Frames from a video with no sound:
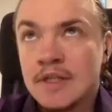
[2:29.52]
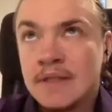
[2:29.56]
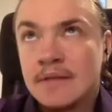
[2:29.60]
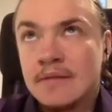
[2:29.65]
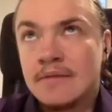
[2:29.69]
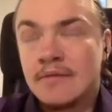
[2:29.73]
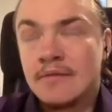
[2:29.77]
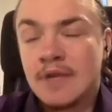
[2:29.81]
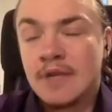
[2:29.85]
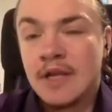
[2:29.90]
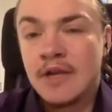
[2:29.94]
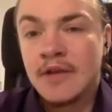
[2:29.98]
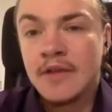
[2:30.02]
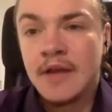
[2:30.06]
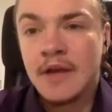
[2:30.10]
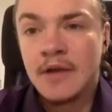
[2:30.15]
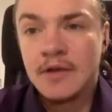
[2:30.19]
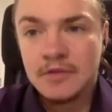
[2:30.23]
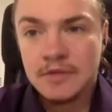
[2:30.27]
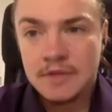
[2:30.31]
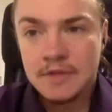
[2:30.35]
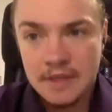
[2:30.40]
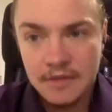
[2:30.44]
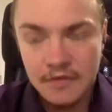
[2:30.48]
learn how
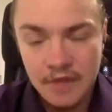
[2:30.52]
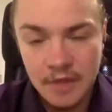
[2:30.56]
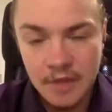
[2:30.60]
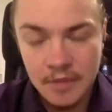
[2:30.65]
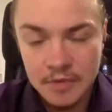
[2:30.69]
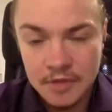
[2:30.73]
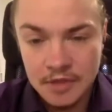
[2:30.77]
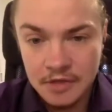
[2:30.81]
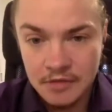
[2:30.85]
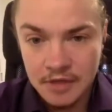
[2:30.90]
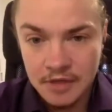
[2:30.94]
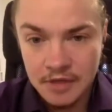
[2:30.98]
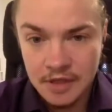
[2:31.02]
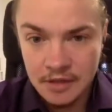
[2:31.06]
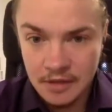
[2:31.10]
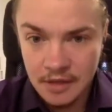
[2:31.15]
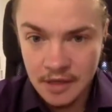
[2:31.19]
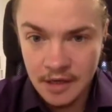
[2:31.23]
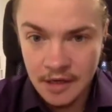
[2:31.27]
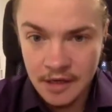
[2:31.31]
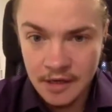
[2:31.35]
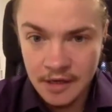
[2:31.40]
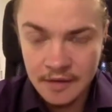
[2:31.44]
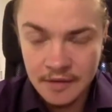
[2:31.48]
to develop
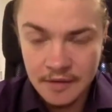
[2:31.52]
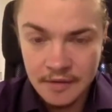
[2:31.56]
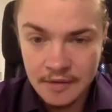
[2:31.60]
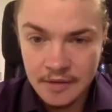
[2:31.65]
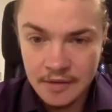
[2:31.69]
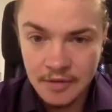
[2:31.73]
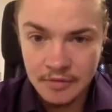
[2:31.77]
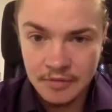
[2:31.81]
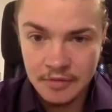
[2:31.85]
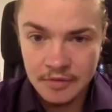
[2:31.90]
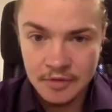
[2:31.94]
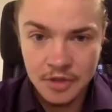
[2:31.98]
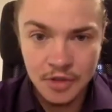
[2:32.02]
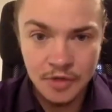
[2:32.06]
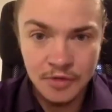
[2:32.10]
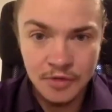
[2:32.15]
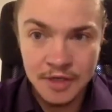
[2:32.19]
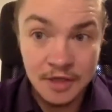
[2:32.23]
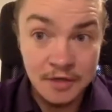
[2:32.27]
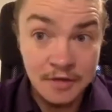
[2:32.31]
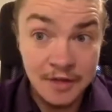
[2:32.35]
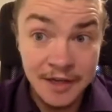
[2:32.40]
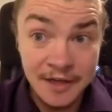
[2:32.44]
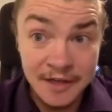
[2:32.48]
curricula,
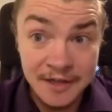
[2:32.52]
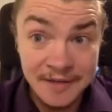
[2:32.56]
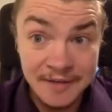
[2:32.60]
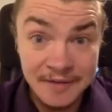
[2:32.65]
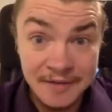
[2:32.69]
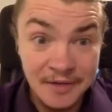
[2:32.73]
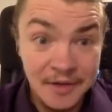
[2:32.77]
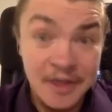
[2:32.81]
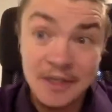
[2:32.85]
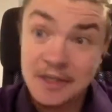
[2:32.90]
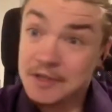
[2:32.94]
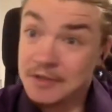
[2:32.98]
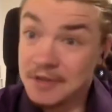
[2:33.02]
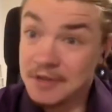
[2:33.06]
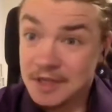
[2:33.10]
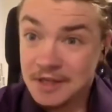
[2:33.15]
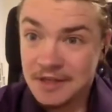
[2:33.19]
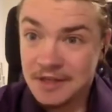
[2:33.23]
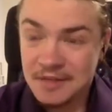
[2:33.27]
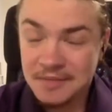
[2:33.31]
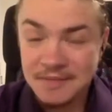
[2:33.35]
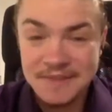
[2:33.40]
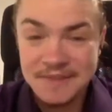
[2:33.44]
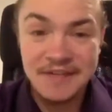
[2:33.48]

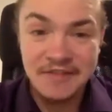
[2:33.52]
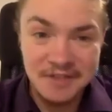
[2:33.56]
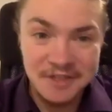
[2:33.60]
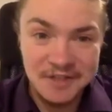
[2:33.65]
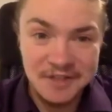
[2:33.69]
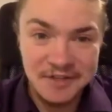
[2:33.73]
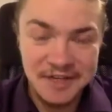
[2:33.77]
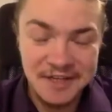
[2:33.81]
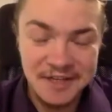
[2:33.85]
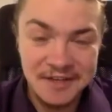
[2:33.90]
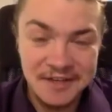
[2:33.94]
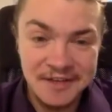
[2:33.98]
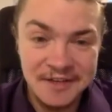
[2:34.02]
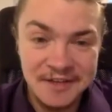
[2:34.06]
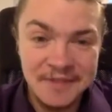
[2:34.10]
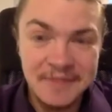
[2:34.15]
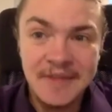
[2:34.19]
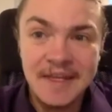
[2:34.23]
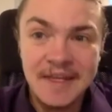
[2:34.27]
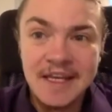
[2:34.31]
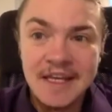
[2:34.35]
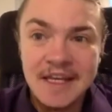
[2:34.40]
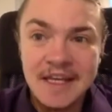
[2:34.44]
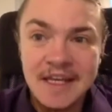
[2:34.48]
mm-hmm. several curricula
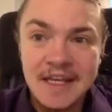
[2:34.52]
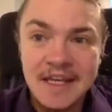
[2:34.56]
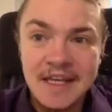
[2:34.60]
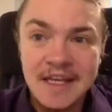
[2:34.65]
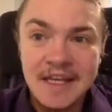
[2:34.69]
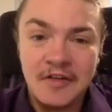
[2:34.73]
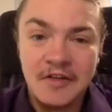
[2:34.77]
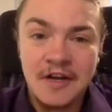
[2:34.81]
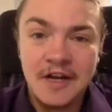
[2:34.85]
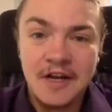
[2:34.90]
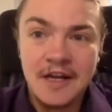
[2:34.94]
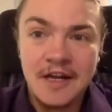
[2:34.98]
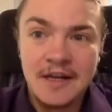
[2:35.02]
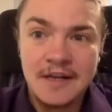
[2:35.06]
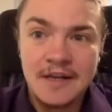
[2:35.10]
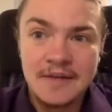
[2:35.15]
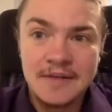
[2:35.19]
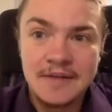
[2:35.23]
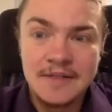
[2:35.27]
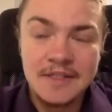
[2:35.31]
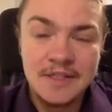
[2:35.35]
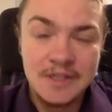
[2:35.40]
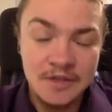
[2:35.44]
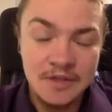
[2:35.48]
for
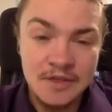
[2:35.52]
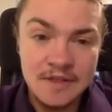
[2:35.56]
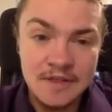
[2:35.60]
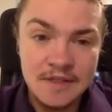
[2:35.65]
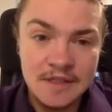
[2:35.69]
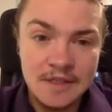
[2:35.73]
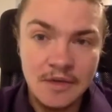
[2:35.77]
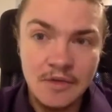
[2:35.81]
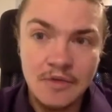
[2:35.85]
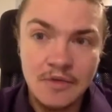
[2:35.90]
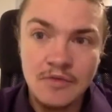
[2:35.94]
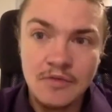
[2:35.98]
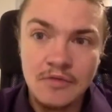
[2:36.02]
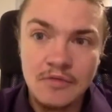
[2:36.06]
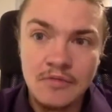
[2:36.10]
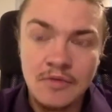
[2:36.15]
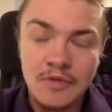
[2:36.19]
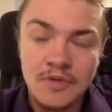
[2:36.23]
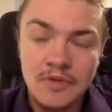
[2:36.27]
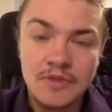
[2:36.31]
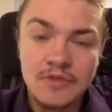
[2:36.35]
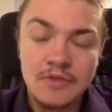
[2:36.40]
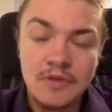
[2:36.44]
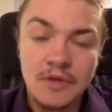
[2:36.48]
students who
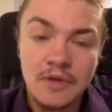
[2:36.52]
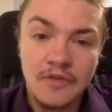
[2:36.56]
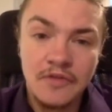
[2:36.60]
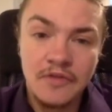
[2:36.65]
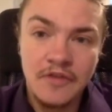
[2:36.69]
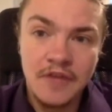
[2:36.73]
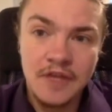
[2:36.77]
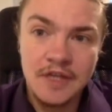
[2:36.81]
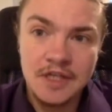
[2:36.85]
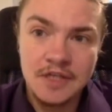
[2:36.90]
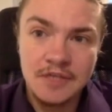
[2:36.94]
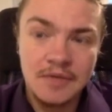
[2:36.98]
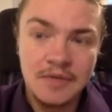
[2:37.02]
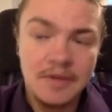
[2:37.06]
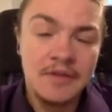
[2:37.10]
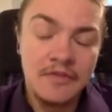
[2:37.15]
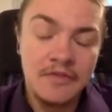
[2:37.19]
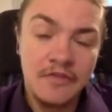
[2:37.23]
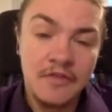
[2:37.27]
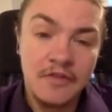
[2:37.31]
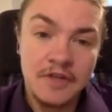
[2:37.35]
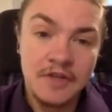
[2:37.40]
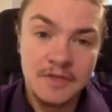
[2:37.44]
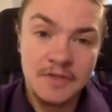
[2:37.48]
want to learn French, well,
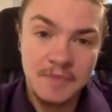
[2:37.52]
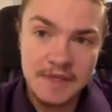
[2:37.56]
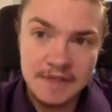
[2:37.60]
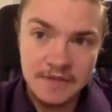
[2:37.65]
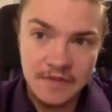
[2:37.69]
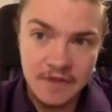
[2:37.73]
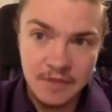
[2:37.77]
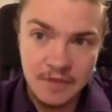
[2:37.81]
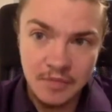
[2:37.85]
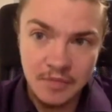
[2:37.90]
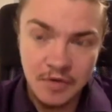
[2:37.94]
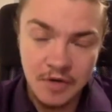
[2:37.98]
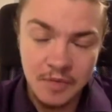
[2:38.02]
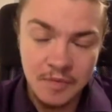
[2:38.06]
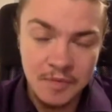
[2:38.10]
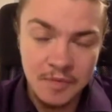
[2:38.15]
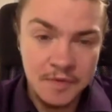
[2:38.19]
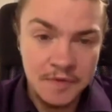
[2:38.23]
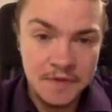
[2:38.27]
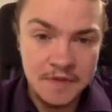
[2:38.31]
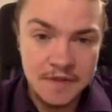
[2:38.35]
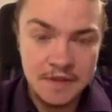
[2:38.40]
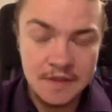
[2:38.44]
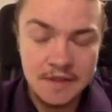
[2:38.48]
for a specific
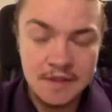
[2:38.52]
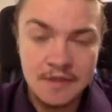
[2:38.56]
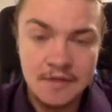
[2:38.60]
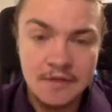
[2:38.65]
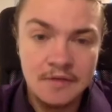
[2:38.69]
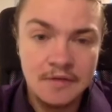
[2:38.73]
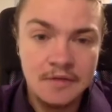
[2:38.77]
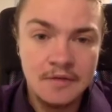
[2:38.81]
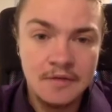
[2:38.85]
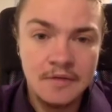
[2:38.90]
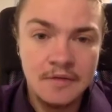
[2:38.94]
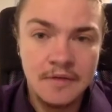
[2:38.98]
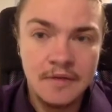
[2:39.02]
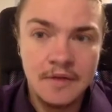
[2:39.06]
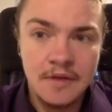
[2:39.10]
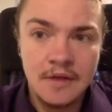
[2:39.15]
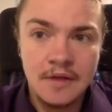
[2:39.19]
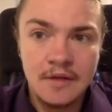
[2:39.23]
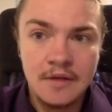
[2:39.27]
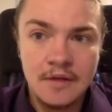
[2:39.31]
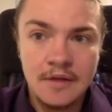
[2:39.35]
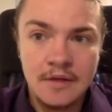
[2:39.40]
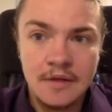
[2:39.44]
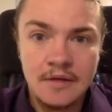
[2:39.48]
purpose. So
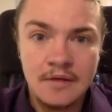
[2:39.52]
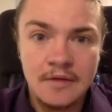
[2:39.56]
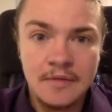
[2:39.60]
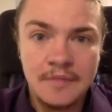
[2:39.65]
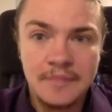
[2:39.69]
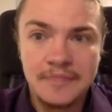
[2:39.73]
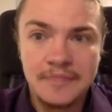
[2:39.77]
the